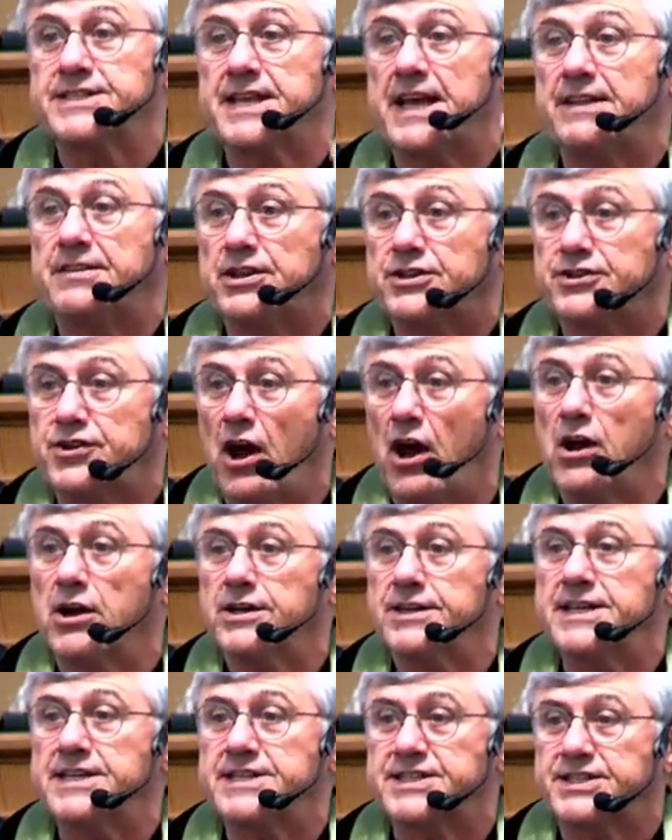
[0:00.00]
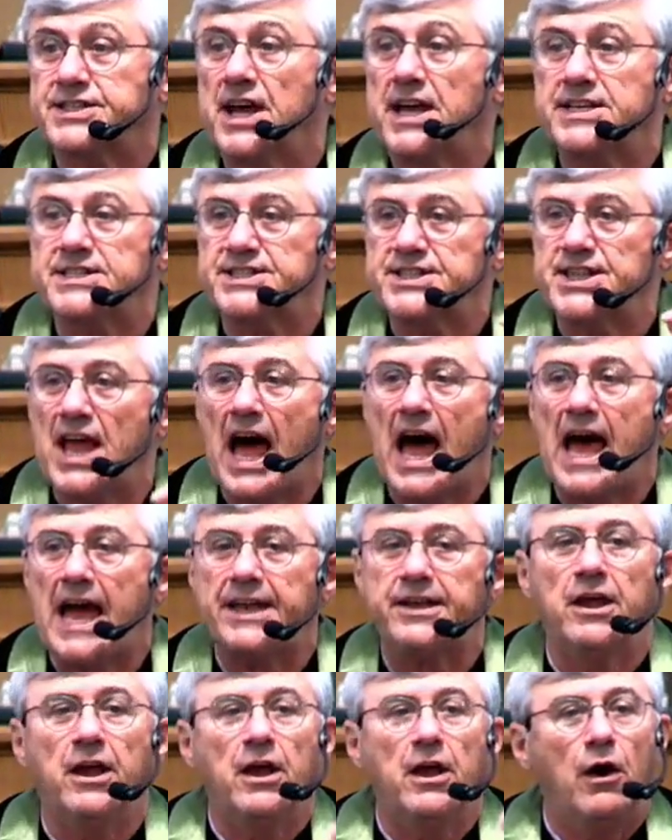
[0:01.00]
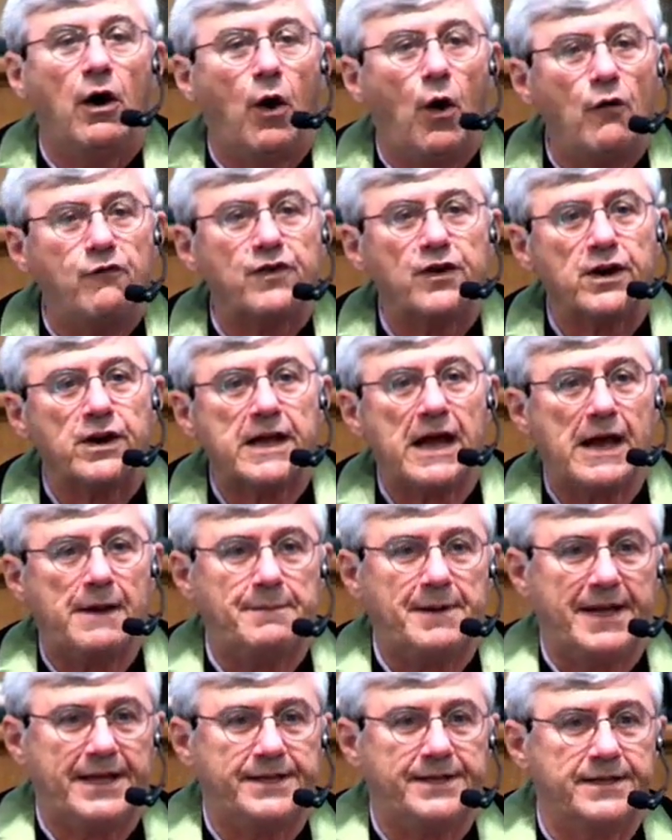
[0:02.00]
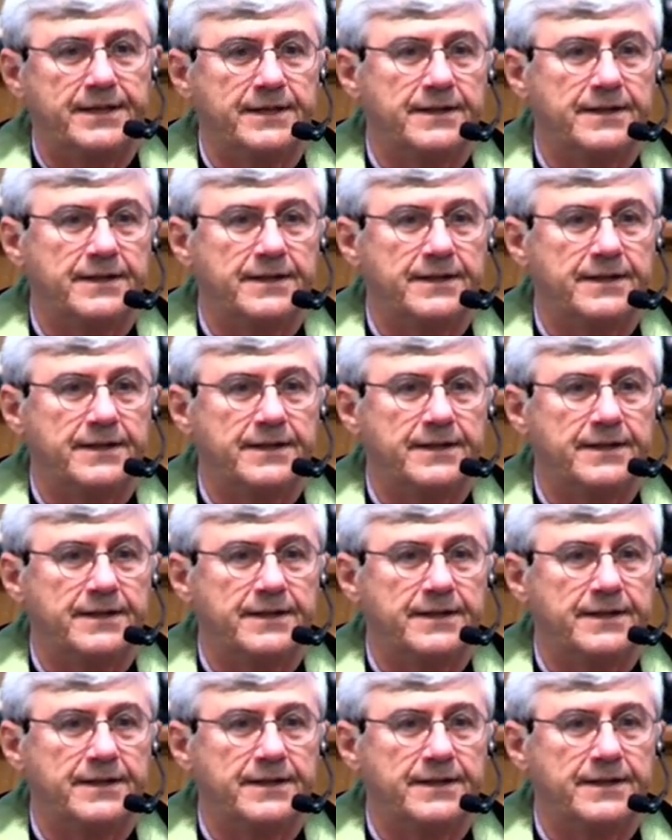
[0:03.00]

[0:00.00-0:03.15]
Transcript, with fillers: and the darkness does not overcome it.